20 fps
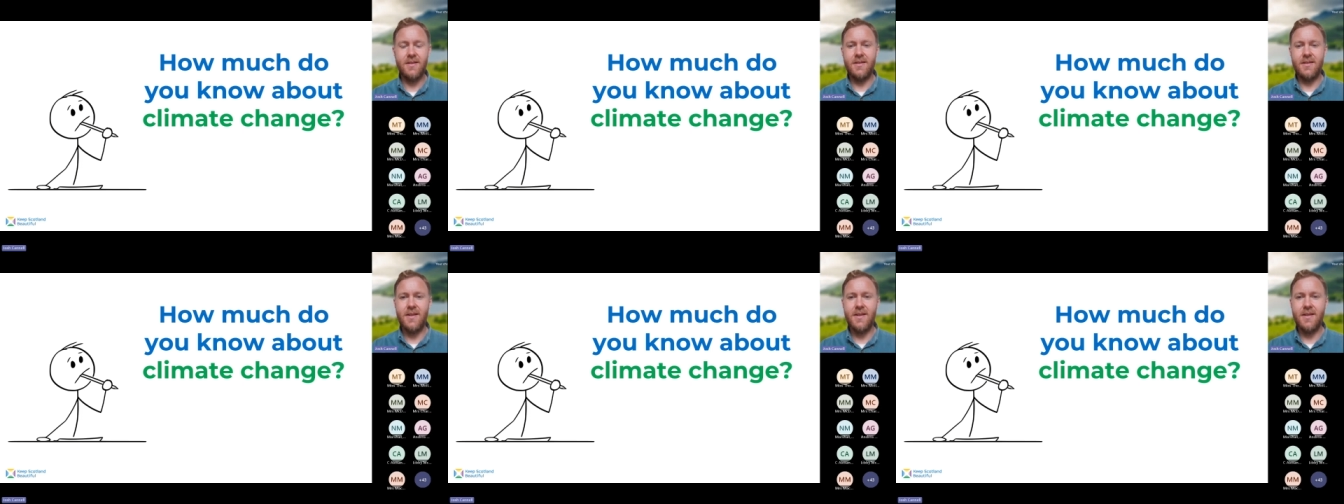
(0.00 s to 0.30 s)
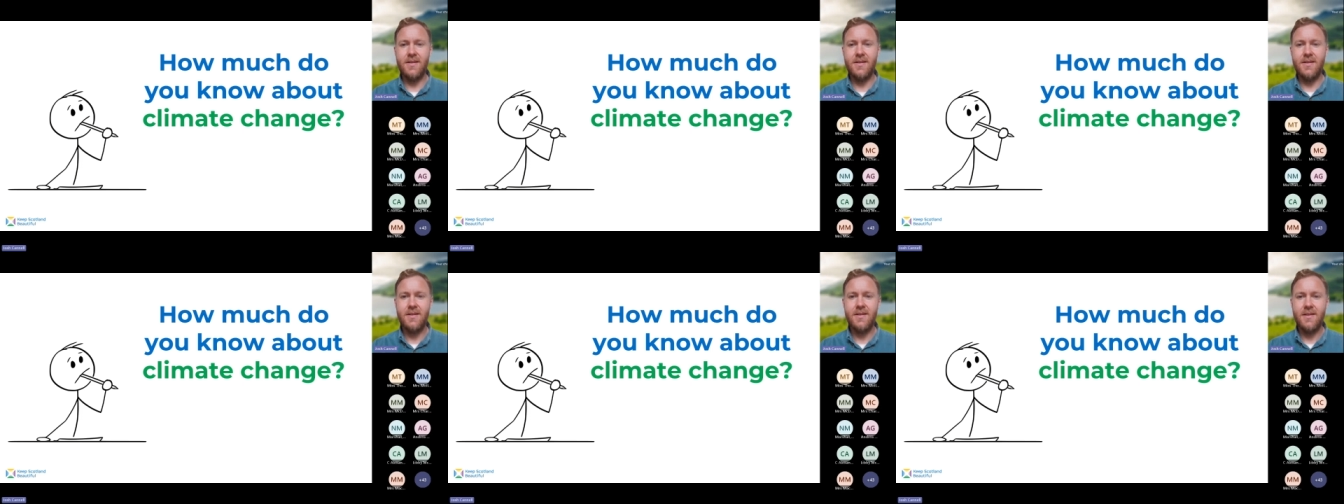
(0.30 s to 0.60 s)
And
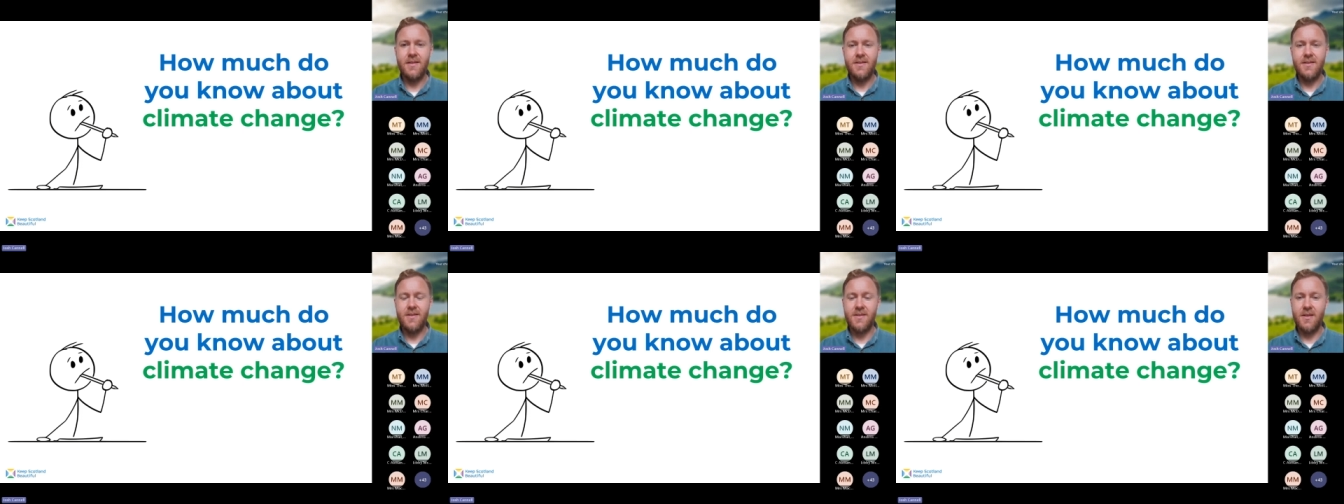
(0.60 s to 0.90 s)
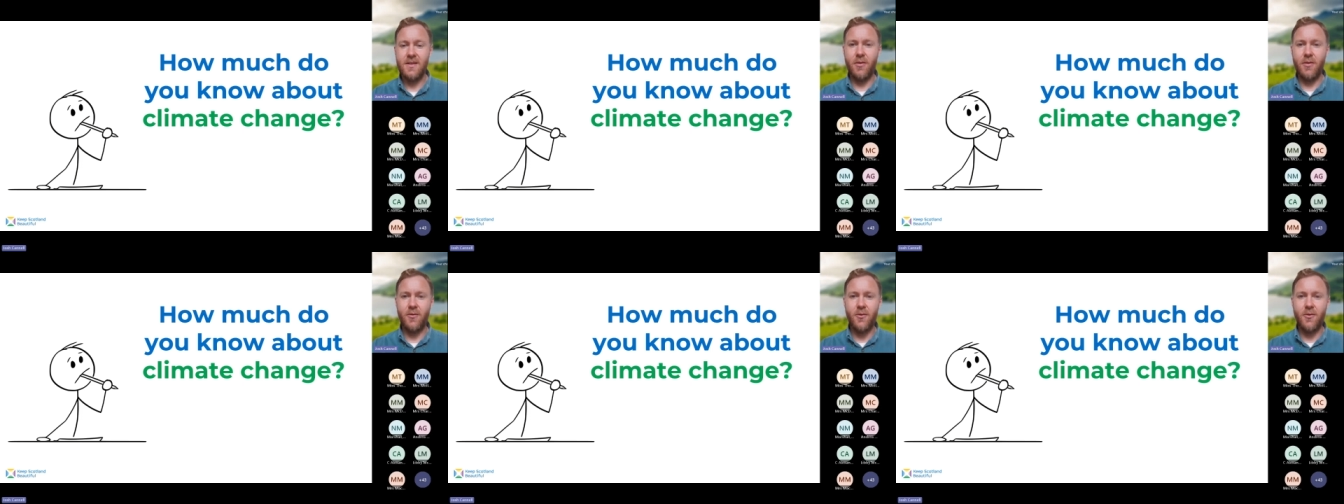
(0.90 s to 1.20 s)
then
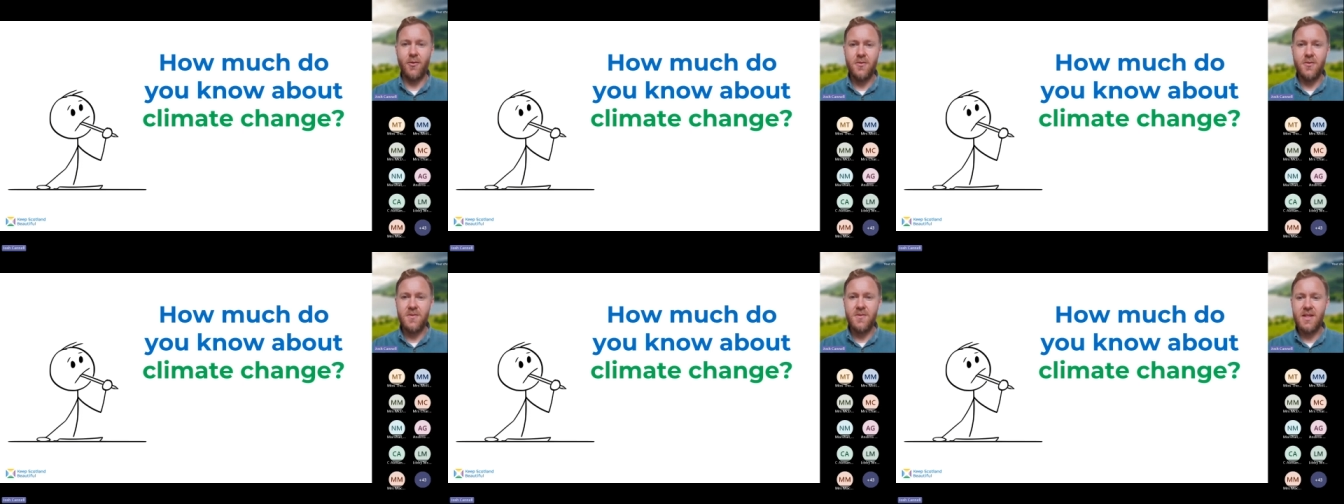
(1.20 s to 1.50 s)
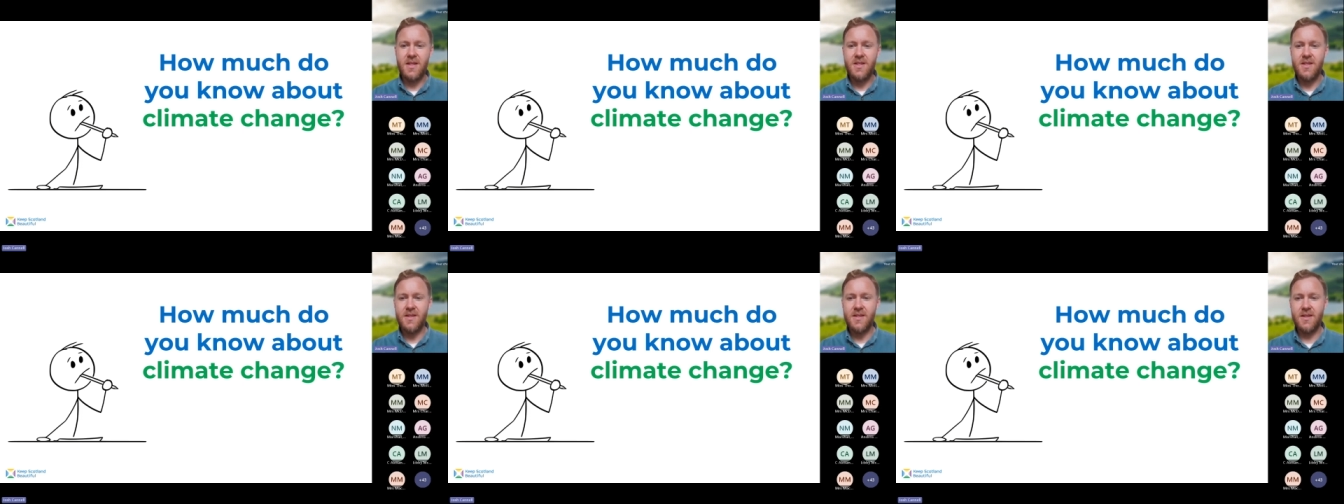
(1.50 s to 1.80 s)
just like before, your
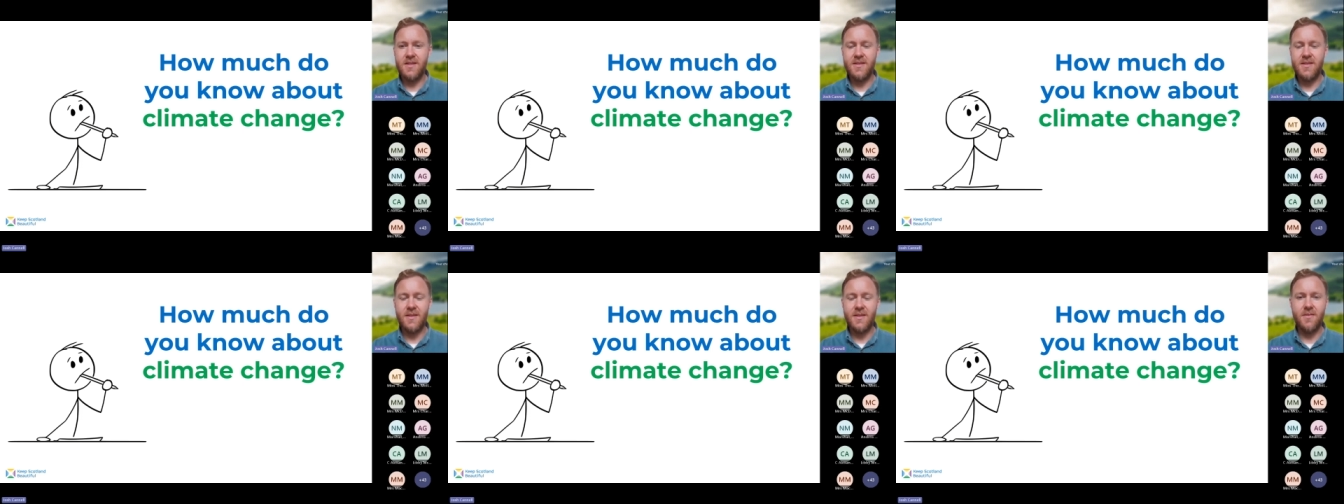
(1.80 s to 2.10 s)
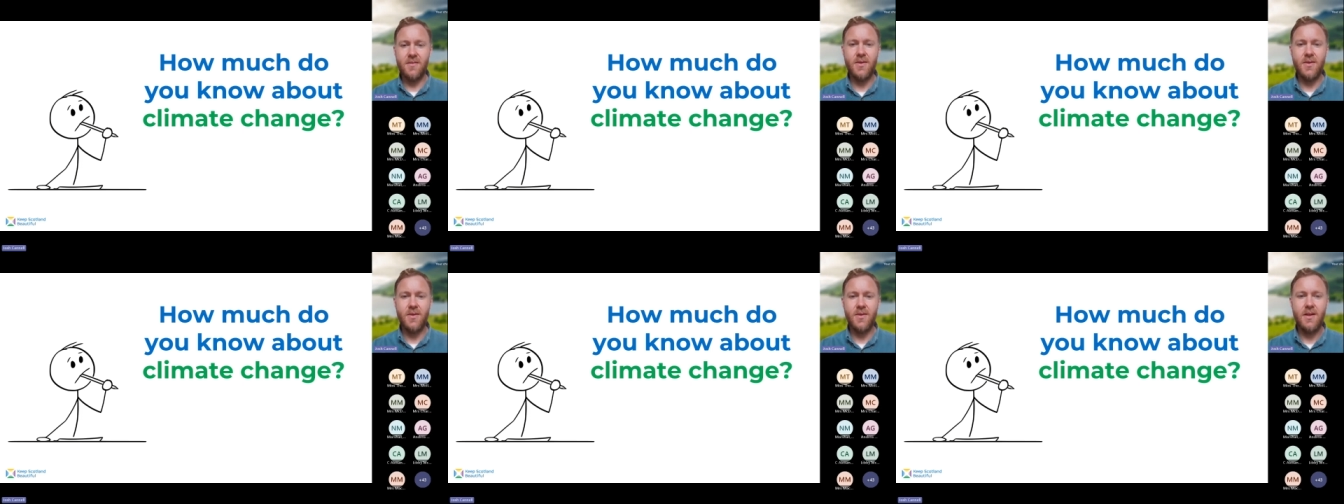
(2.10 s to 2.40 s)
teachers can
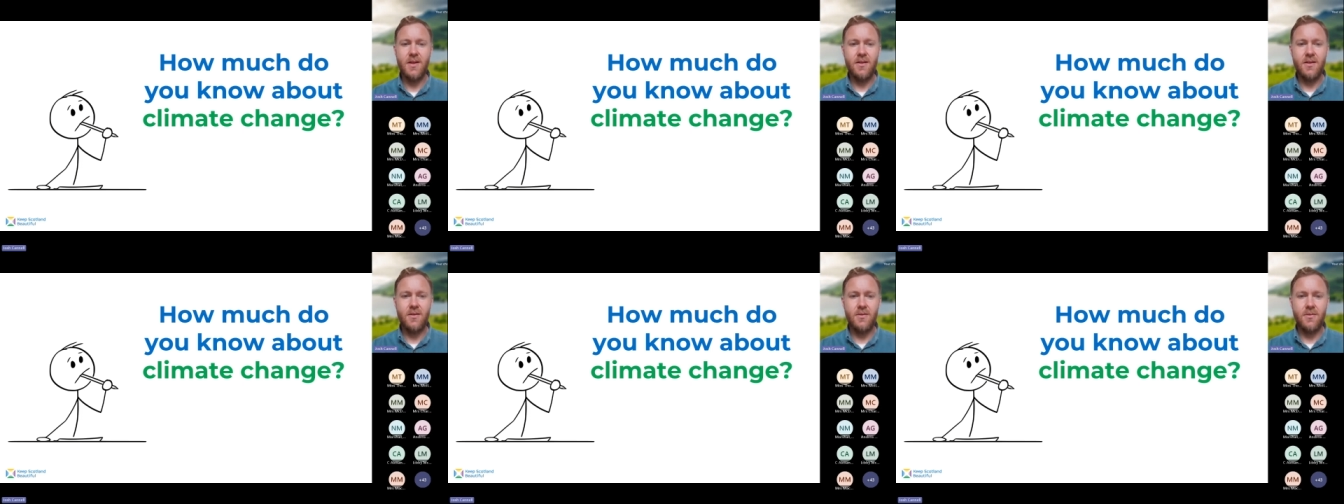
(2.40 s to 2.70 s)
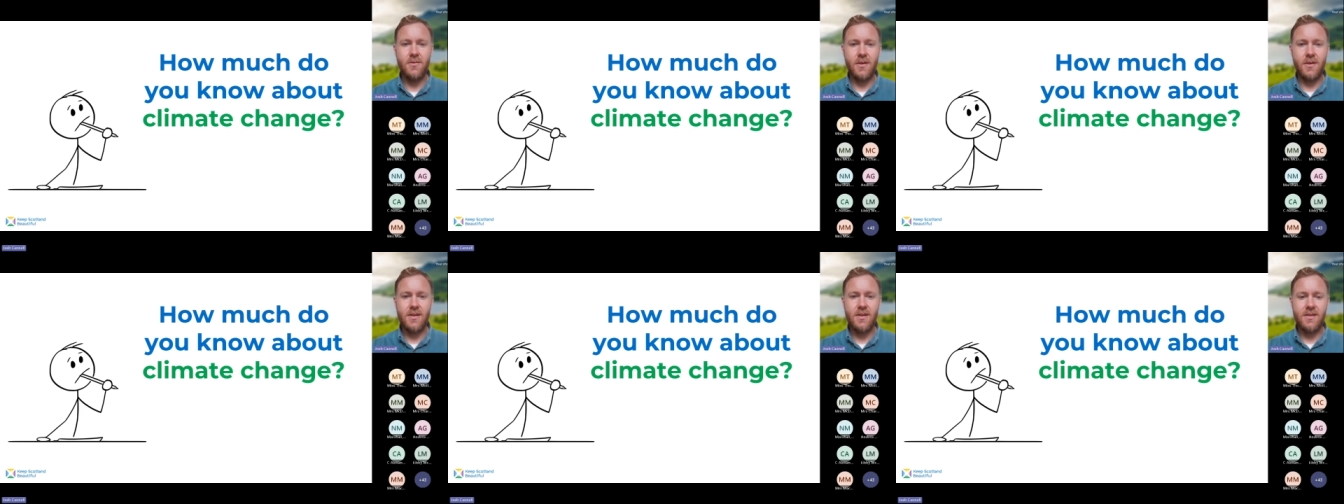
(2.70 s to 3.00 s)
type
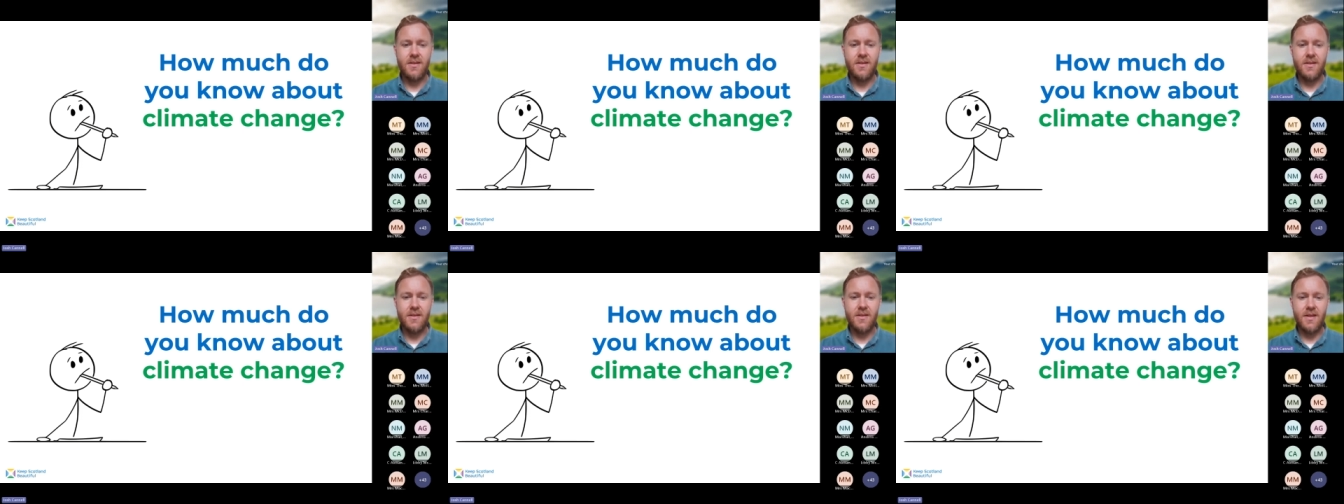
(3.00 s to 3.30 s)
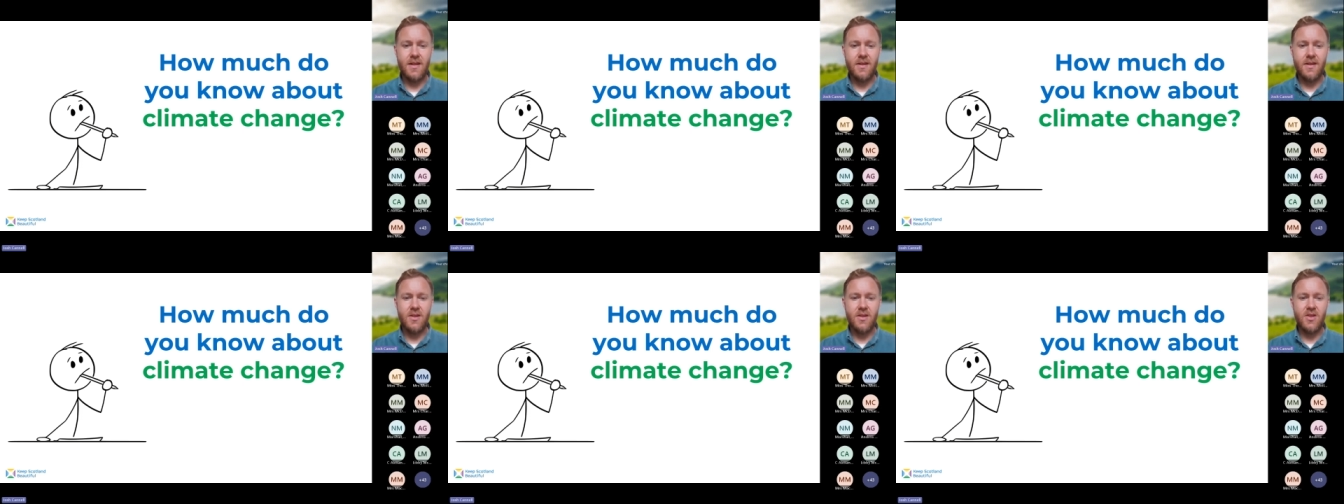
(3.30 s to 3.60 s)
your
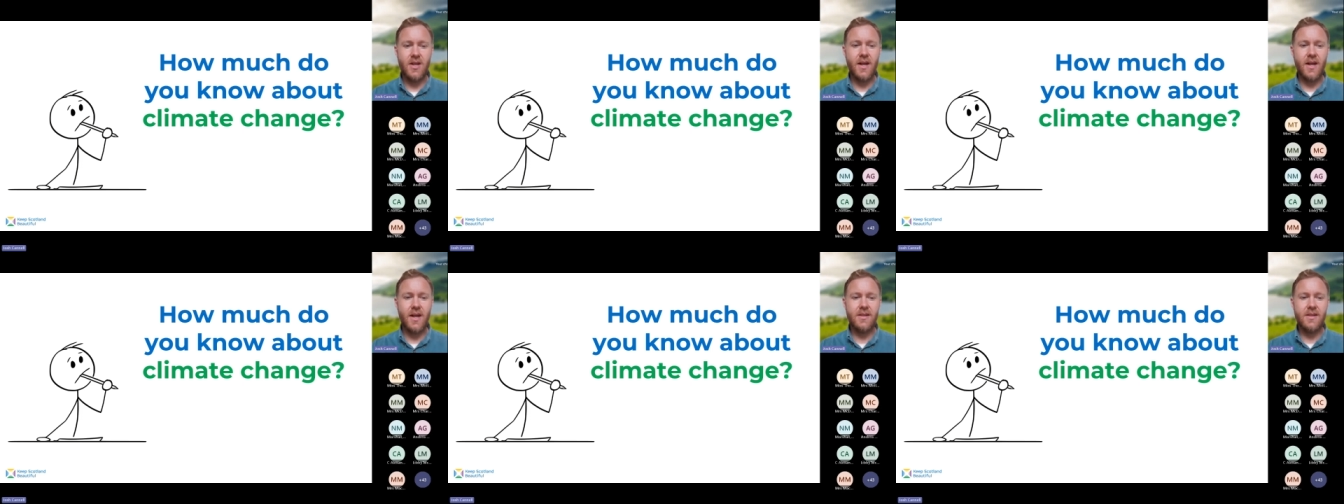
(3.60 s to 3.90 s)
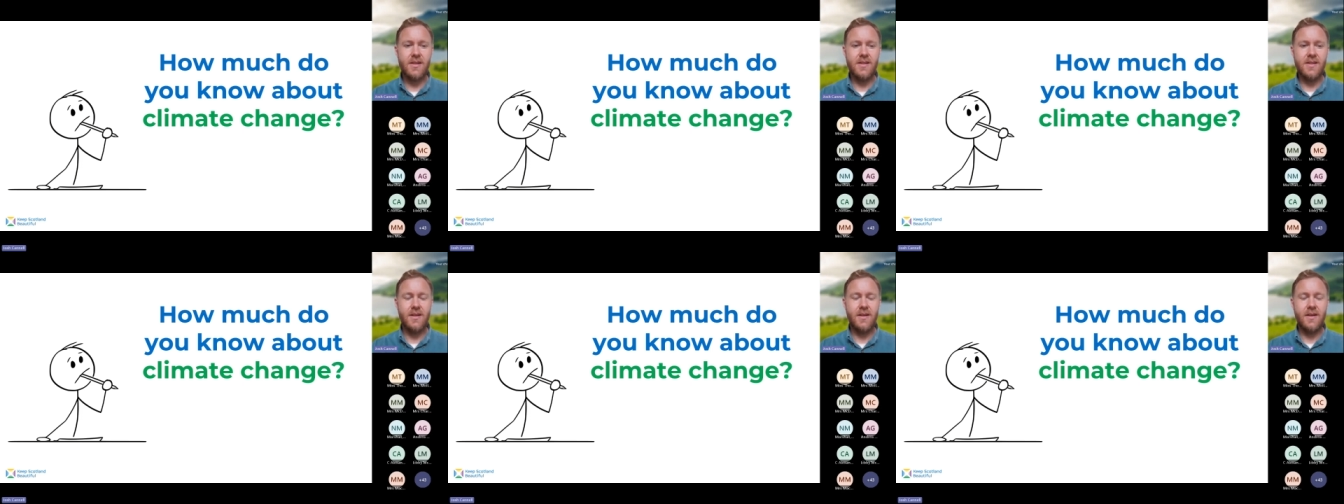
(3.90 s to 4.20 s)
answers in the
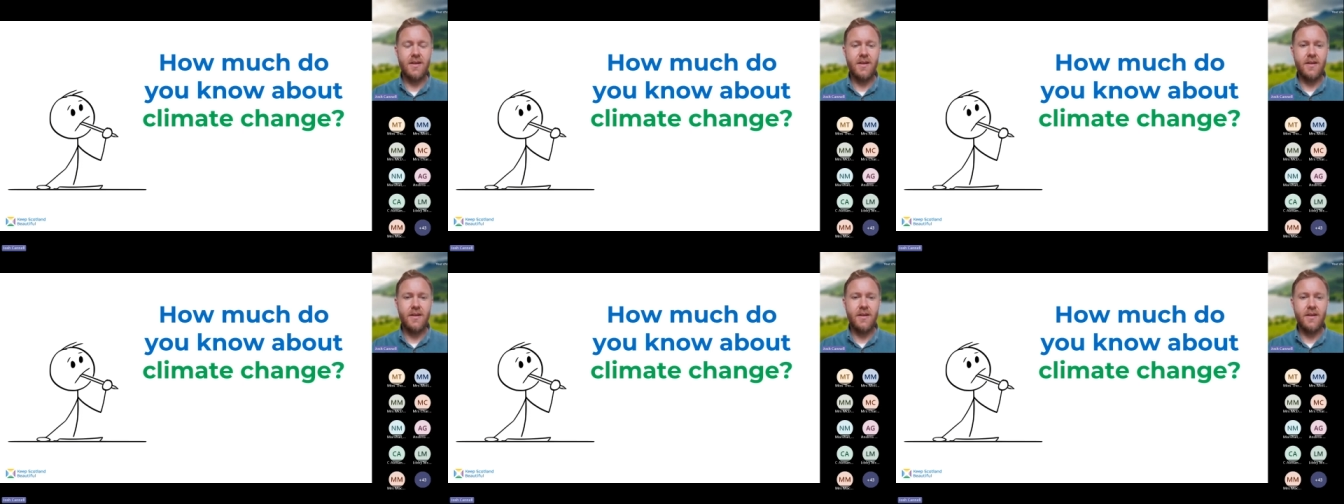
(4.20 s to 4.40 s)
chat.